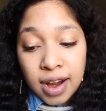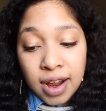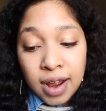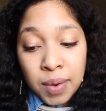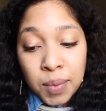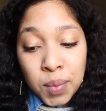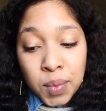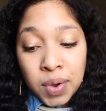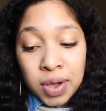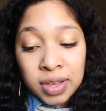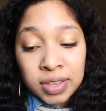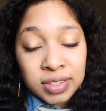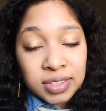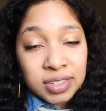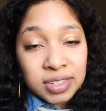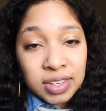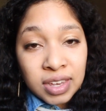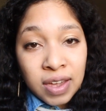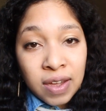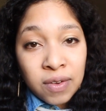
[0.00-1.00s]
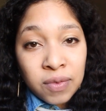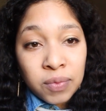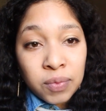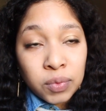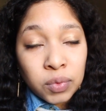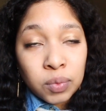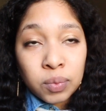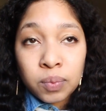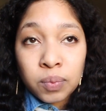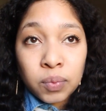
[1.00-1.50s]
I want to have
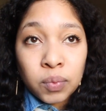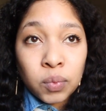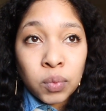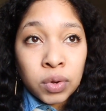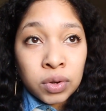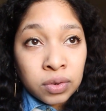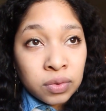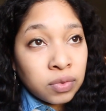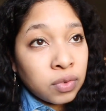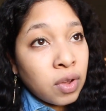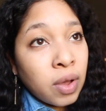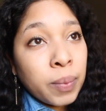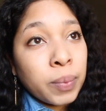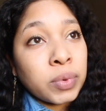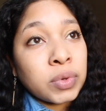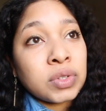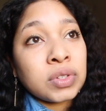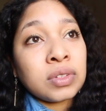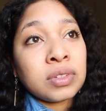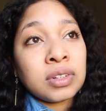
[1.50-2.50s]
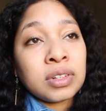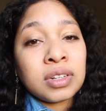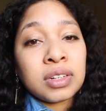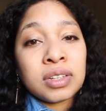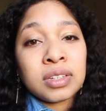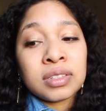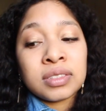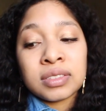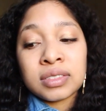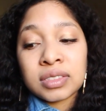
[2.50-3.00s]
wonderful
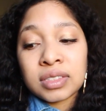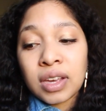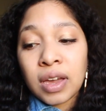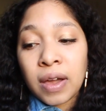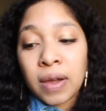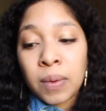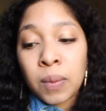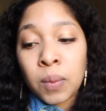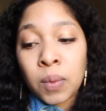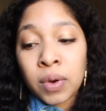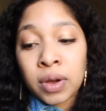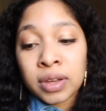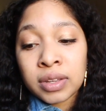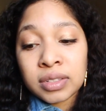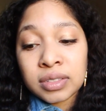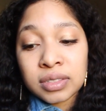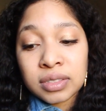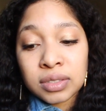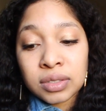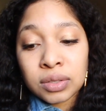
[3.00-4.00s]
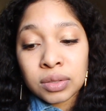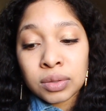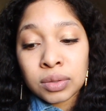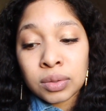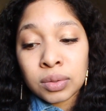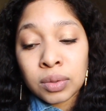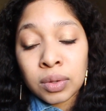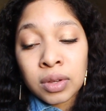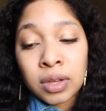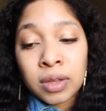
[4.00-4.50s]
opportunities. I want
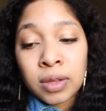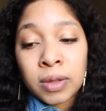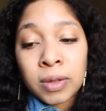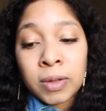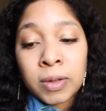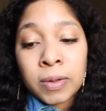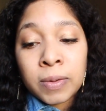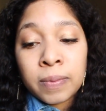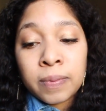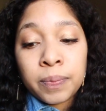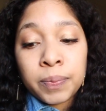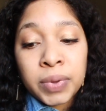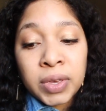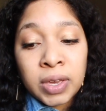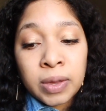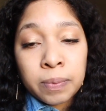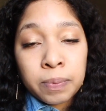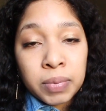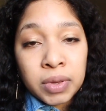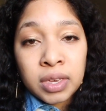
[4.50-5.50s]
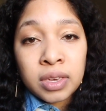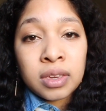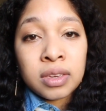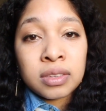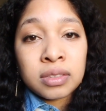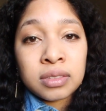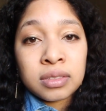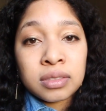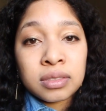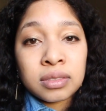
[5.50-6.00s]
to be at
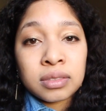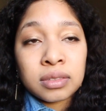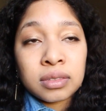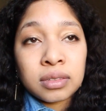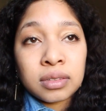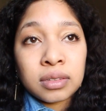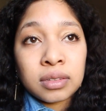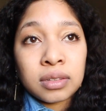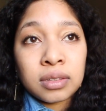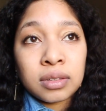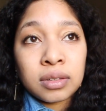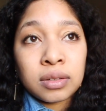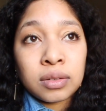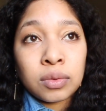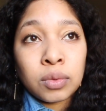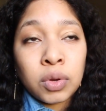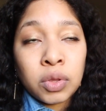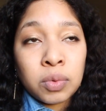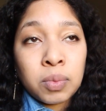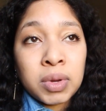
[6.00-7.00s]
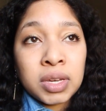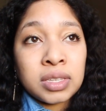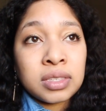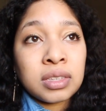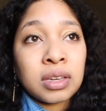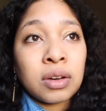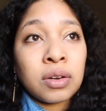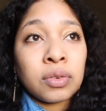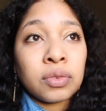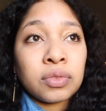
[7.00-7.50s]
peace with
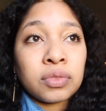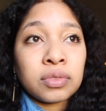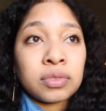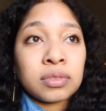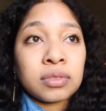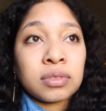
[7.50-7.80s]
myself.